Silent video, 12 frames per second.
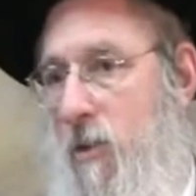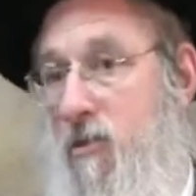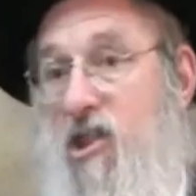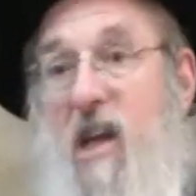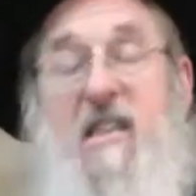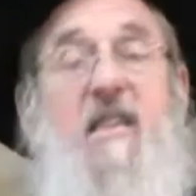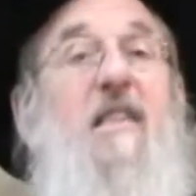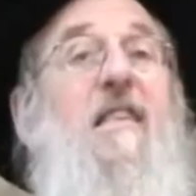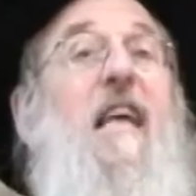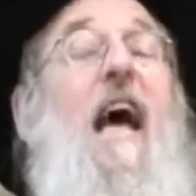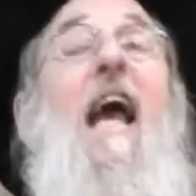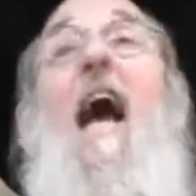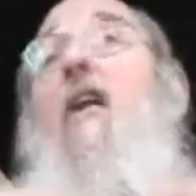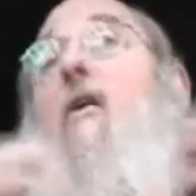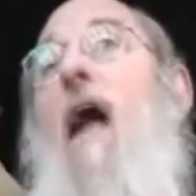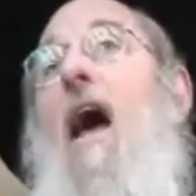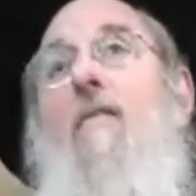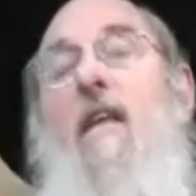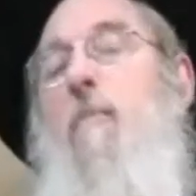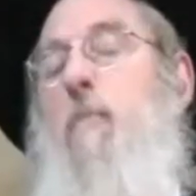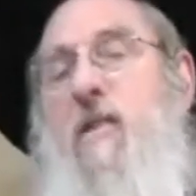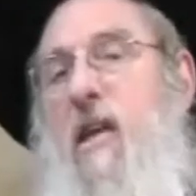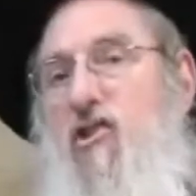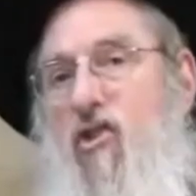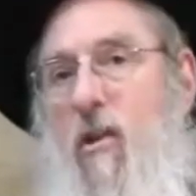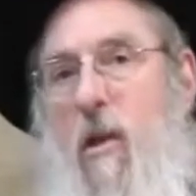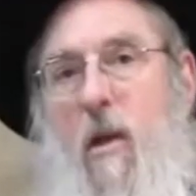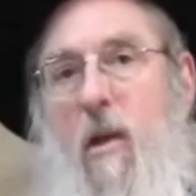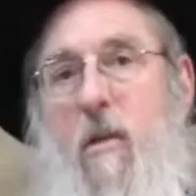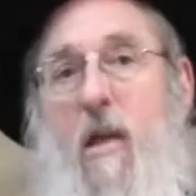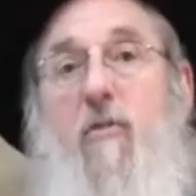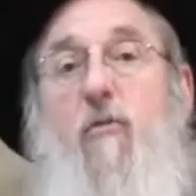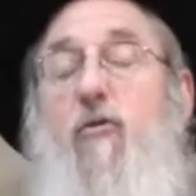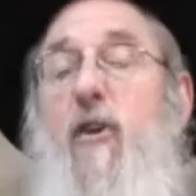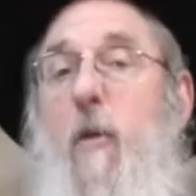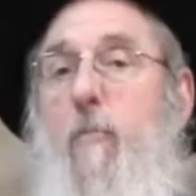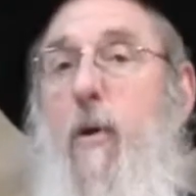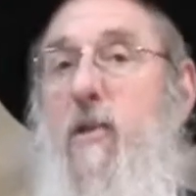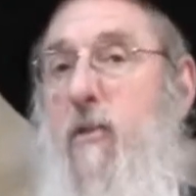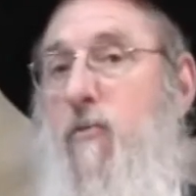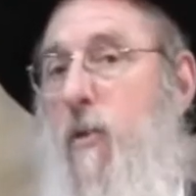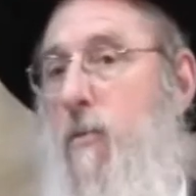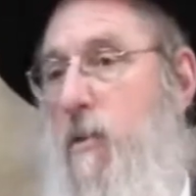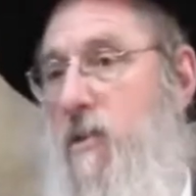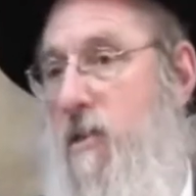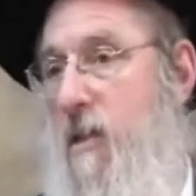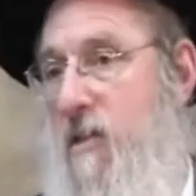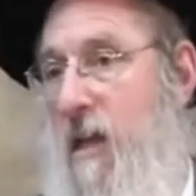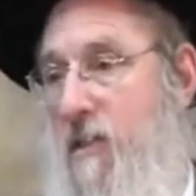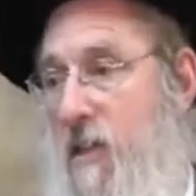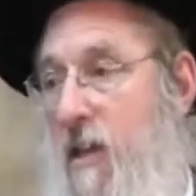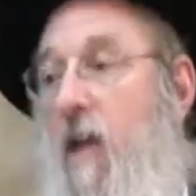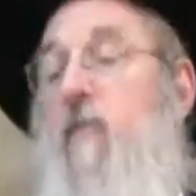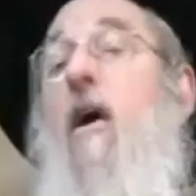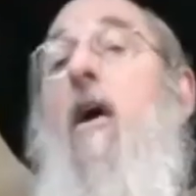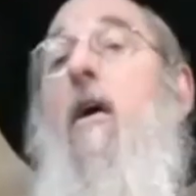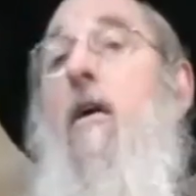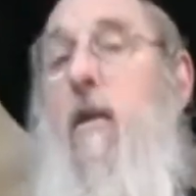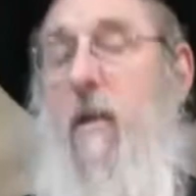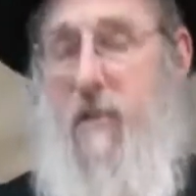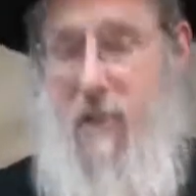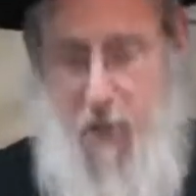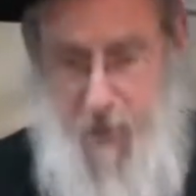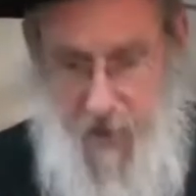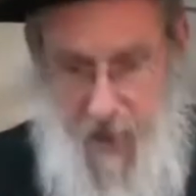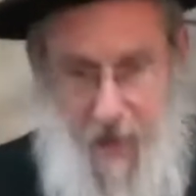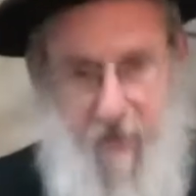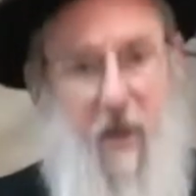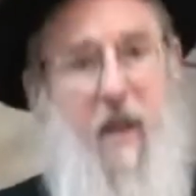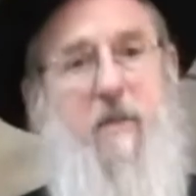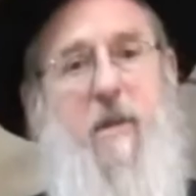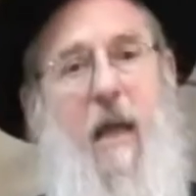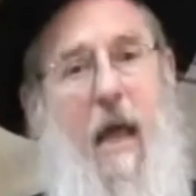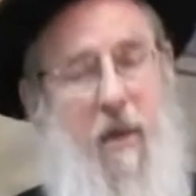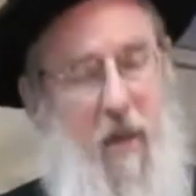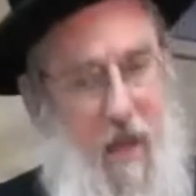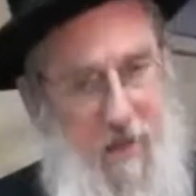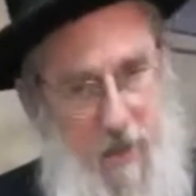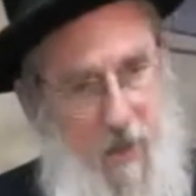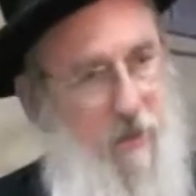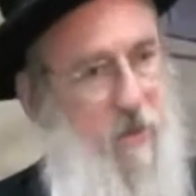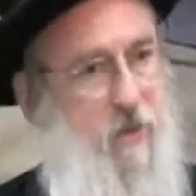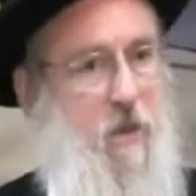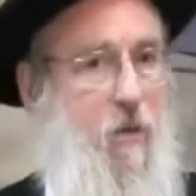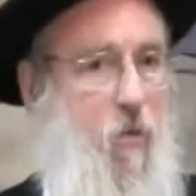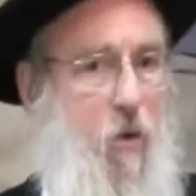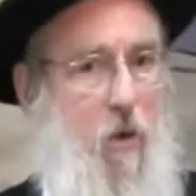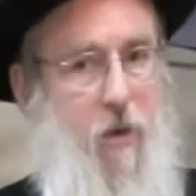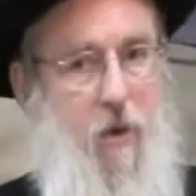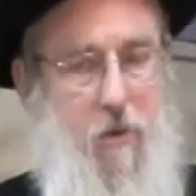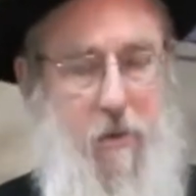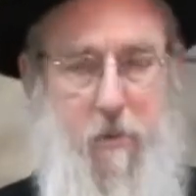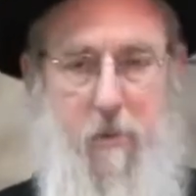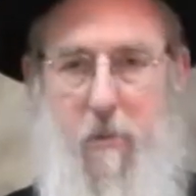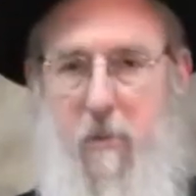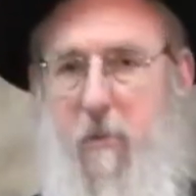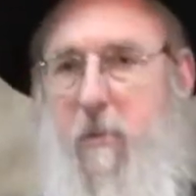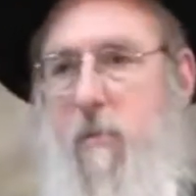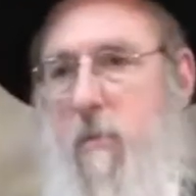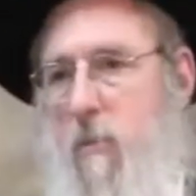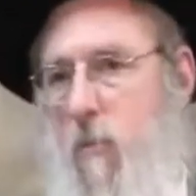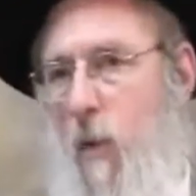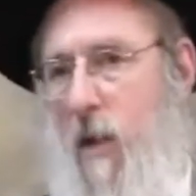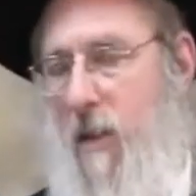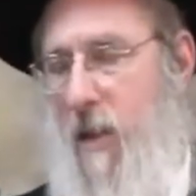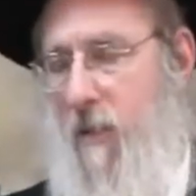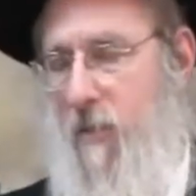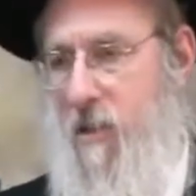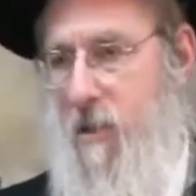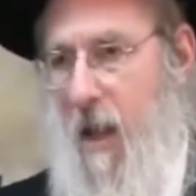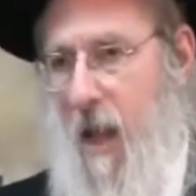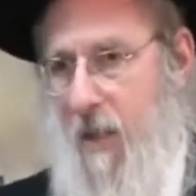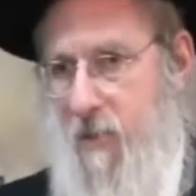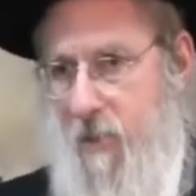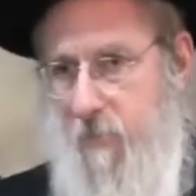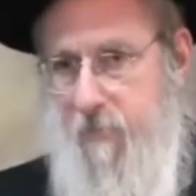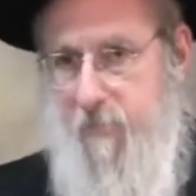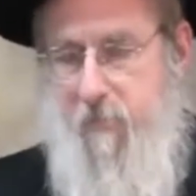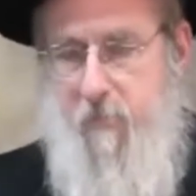So just to say I don't have any position doesn't free a person from the necessity of considering the evidence and analyzing it and seeing where the weight of the evidence lies.